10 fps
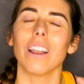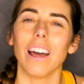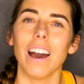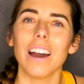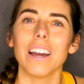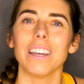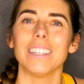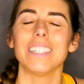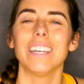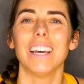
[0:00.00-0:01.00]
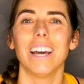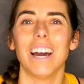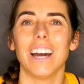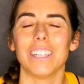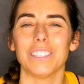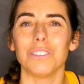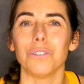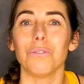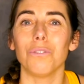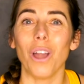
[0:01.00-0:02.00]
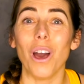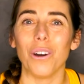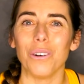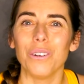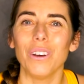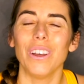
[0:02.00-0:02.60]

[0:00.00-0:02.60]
glide and to flow.